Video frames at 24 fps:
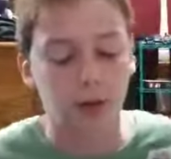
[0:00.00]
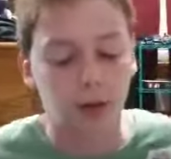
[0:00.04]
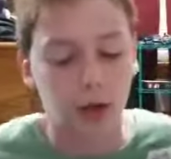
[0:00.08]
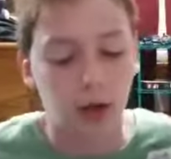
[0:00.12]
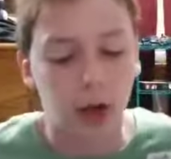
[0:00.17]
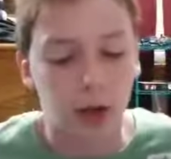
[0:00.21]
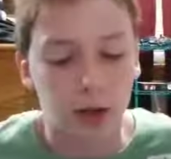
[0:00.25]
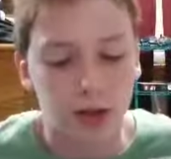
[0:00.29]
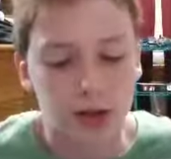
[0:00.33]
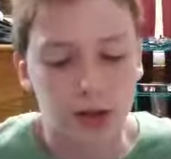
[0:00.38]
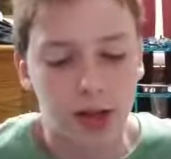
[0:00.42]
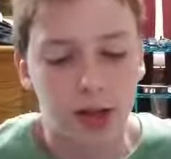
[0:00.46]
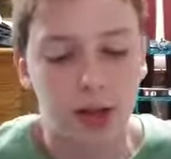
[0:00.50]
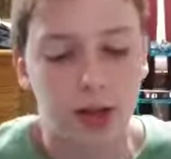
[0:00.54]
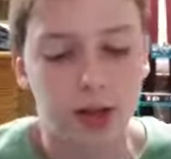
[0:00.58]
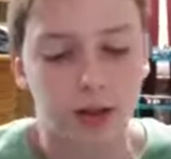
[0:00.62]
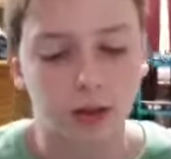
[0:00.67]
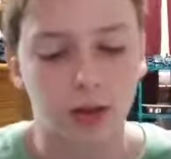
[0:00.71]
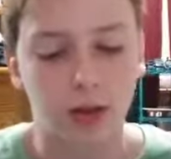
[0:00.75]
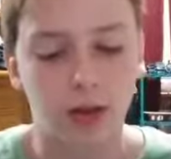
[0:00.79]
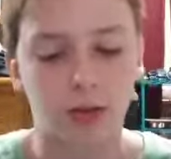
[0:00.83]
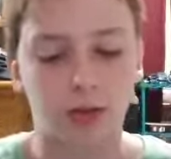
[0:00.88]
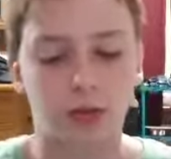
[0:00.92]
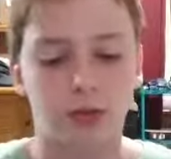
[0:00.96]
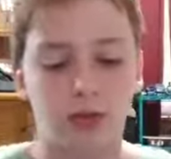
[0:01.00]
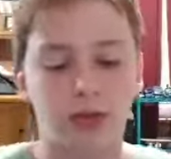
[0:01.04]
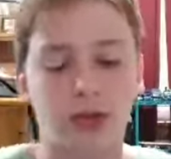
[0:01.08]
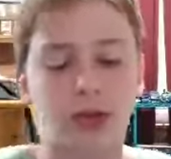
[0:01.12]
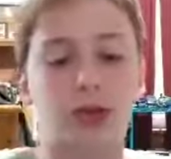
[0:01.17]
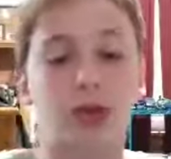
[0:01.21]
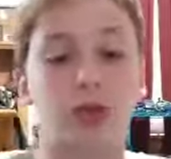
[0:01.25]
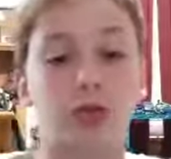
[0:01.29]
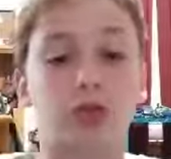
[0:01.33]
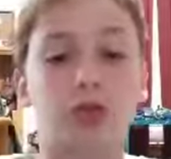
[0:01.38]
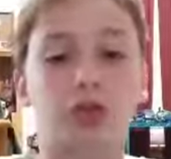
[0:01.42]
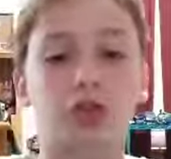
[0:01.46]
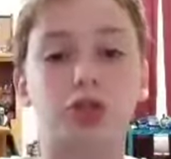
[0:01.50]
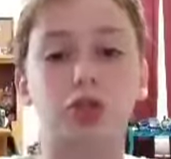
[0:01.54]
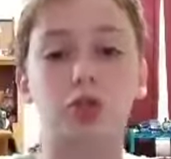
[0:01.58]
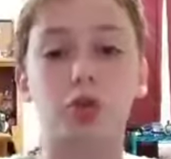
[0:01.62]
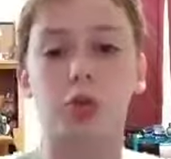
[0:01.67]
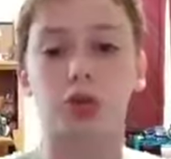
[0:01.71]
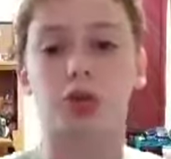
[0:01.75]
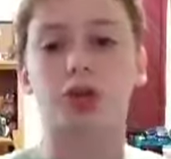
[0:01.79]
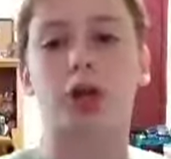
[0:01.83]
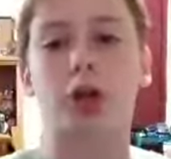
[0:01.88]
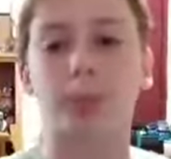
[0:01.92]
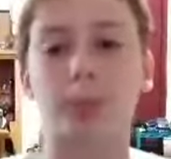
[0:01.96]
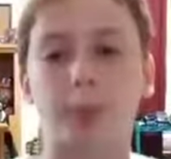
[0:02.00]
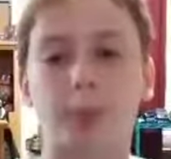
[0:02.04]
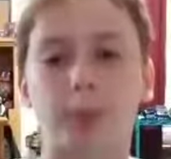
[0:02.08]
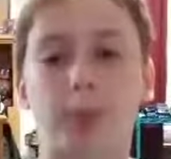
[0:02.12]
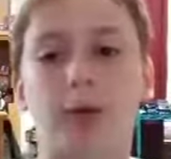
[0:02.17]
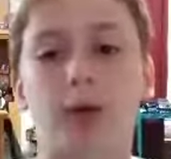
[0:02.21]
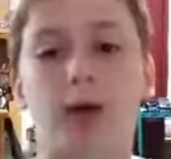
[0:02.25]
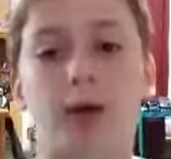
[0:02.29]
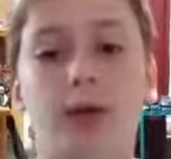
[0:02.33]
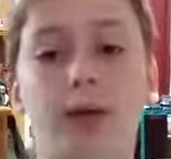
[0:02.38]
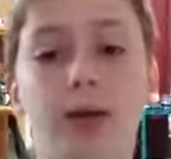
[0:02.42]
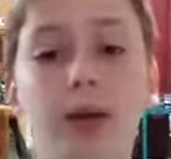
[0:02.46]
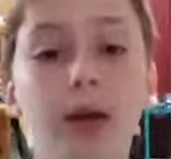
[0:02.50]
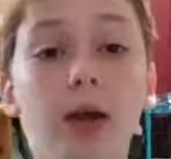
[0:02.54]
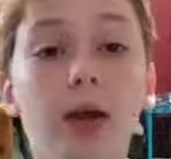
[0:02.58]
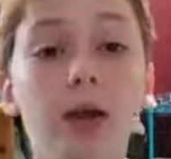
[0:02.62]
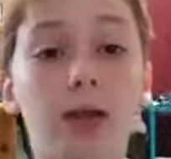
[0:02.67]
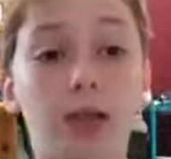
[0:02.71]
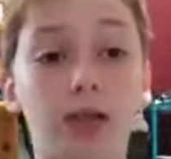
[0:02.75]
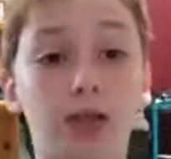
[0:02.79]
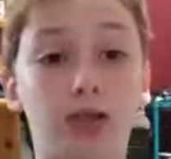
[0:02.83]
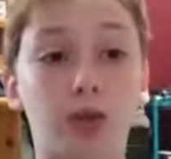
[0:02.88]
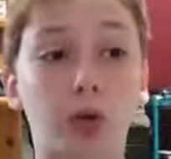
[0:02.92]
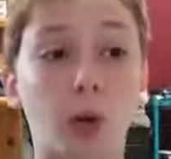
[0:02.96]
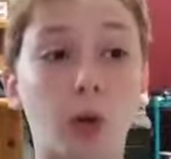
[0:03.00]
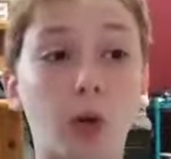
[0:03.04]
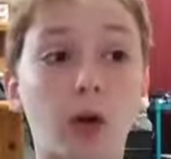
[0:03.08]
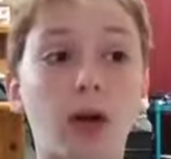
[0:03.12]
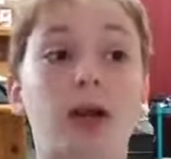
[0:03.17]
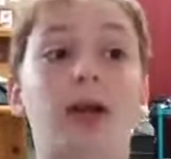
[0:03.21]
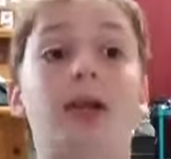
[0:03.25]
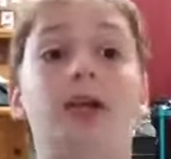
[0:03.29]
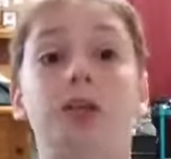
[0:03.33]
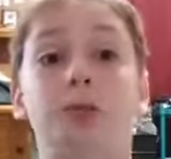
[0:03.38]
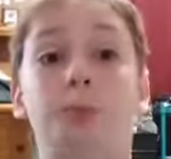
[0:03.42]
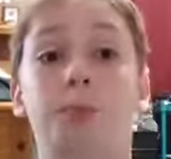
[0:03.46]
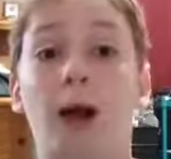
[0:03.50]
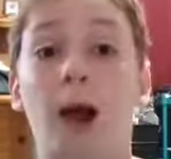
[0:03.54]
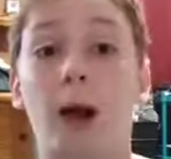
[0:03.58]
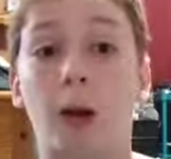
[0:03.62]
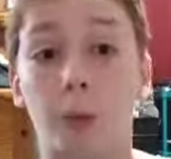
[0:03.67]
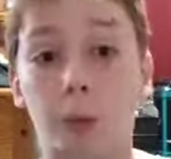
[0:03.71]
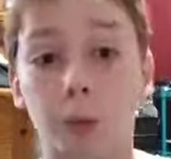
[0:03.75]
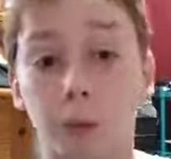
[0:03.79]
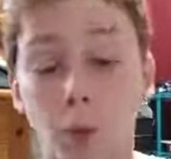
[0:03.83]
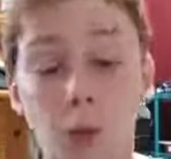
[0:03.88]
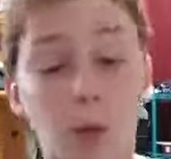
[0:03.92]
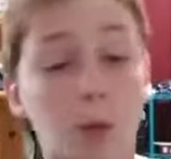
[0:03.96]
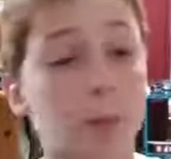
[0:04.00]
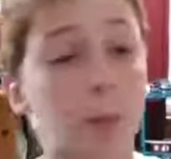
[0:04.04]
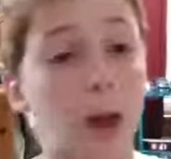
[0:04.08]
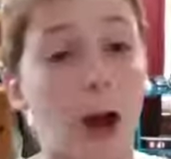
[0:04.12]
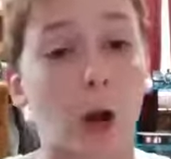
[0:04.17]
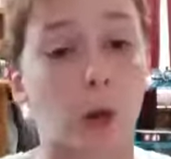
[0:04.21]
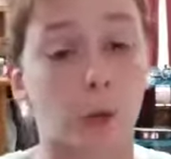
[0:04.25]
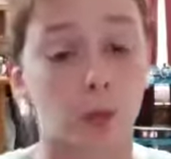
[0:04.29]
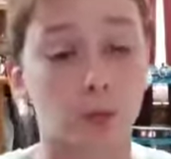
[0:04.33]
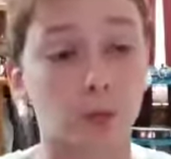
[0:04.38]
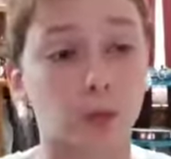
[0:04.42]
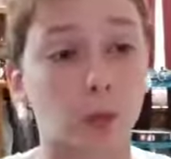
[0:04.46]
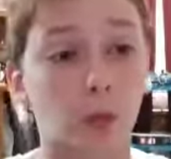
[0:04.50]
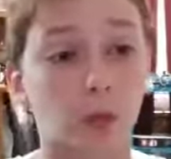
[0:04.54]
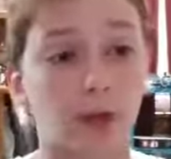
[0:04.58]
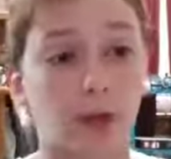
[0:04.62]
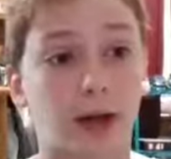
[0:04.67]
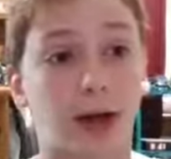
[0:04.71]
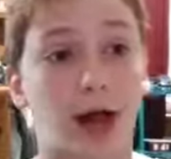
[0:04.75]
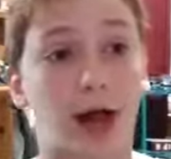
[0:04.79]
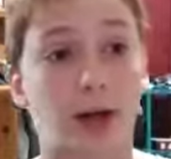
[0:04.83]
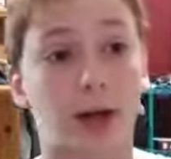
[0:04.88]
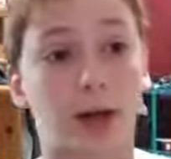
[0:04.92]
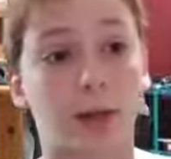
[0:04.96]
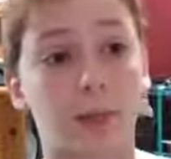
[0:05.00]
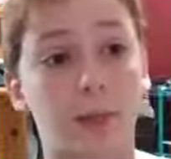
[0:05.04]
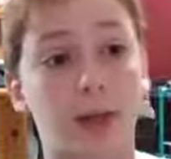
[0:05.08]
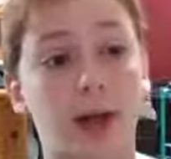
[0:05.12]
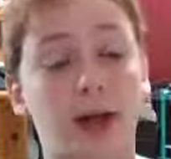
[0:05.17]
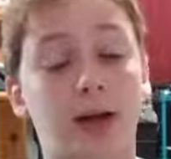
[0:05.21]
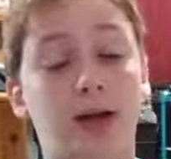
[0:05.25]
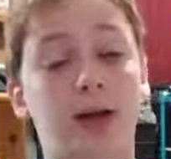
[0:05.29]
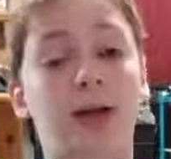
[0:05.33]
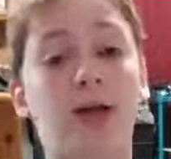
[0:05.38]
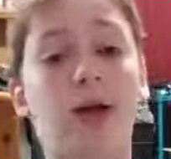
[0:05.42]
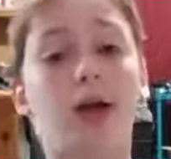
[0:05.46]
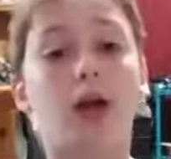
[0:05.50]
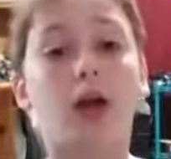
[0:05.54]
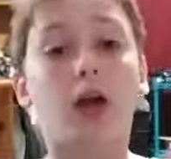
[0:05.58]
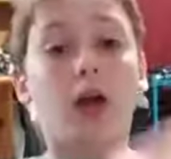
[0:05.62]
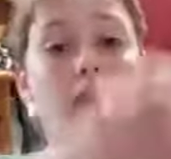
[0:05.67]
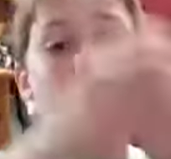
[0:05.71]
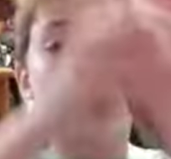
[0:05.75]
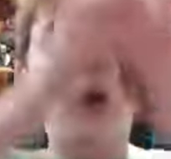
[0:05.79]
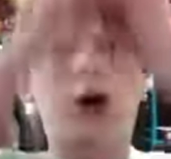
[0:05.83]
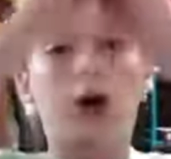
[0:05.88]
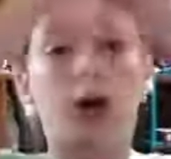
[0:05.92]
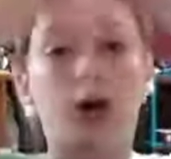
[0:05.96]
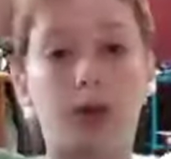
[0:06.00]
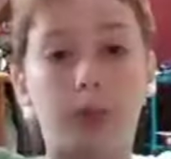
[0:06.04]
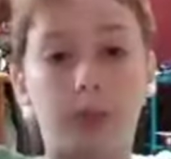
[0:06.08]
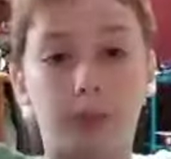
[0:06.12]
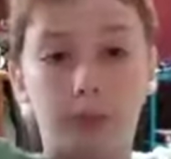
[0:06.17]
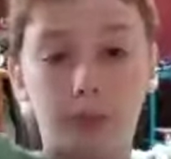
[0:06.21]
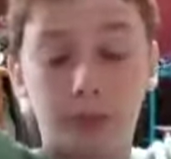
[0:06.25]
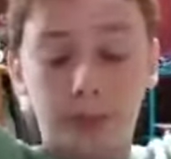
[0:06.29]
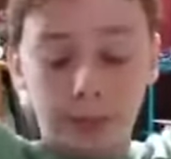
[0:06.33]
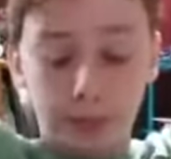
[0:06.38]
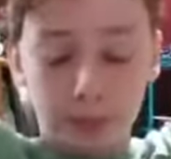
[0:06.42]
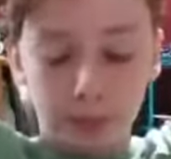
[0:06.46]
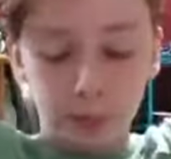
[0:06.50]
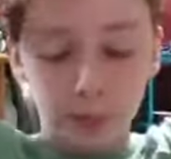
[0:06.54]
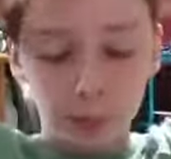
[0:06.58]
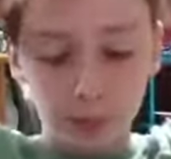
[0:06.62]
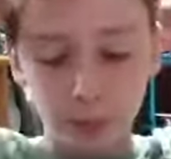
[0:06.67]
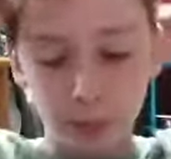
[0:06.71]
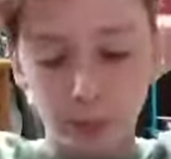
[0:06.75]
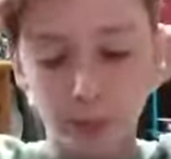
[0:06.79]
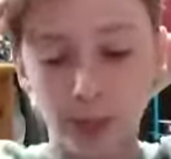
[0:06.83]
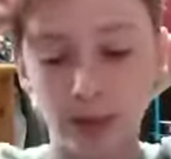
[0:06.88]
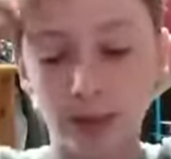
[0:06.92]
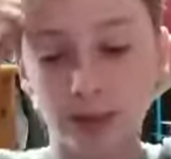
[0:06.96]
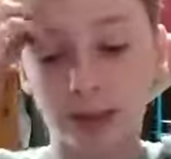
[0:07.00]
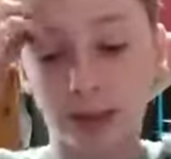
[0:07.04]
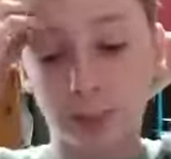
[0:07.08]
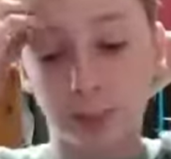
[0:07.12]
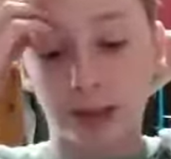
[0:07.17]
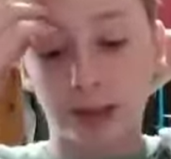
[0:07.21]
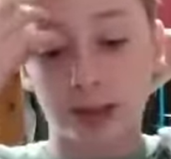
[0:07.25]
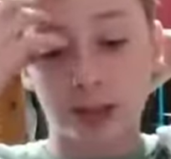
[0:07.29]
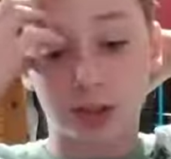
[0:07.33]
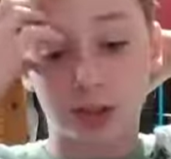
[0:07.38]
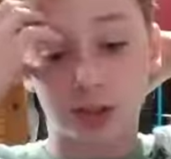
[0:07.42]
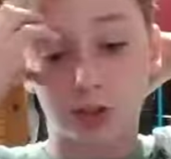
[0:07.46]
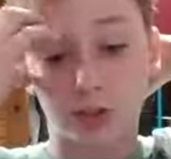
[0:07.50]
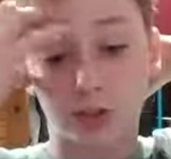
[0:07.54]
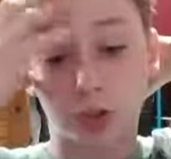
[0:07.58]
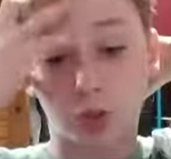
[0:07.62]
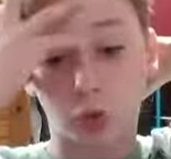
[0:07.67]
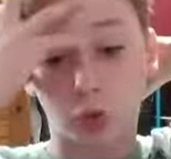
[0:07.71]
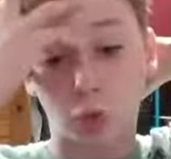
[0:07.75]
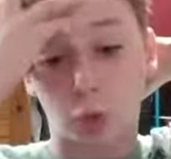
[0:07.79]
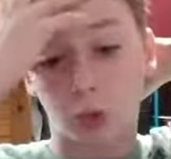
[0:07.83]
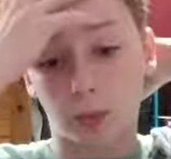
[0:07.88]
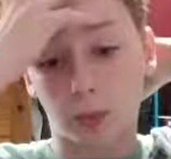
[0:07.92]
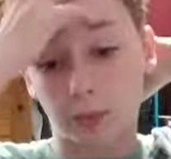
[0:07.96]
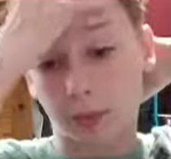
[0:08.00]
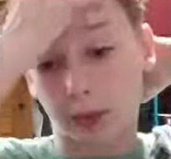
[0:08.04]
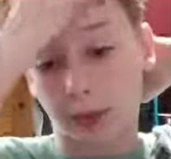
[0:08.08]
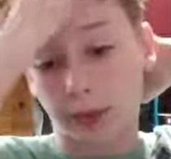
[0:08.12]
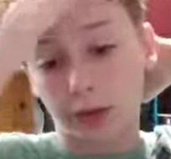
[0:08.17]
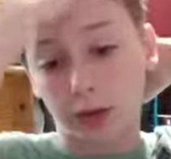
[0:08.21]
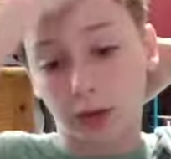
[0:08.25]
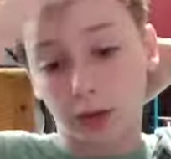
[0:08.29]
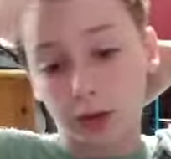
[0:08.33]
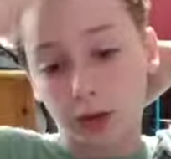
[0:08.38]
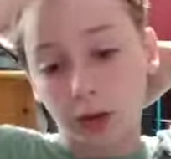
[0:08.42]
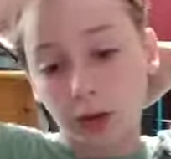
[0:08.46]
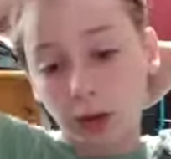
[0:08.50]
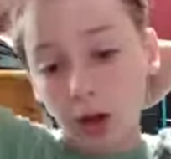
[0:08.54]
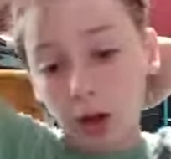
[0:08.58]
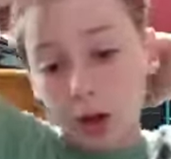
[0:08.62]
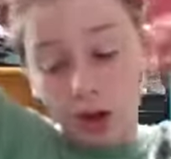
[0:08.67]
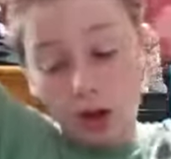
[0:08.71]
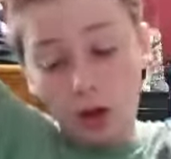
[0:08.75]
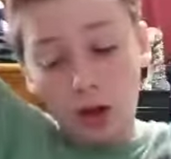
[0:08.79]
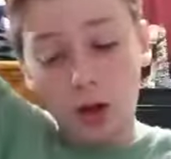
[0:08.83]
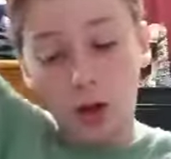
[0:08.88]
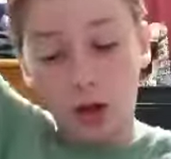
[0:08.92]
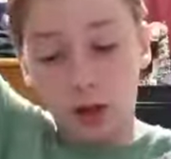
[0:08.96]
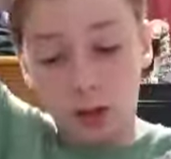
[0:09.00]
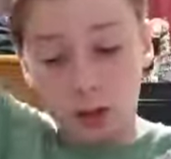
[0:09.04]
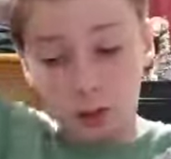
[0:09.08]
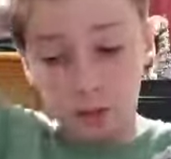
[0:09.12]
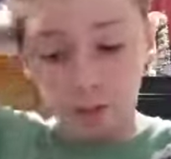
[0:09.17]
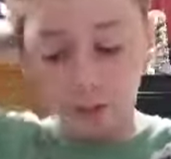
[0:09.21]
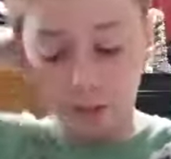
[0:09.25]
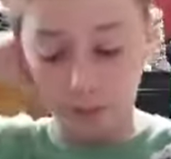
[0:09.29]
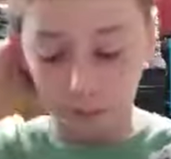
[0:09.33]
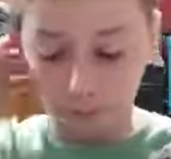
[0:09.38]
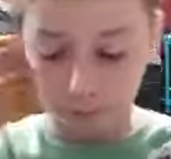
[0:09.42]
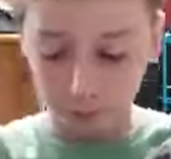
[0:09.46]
uh, take Thanos to a drop of blood. Because Thor is pow- more powerful than Iron Man, um, mainly because of Stormbreaker. Um,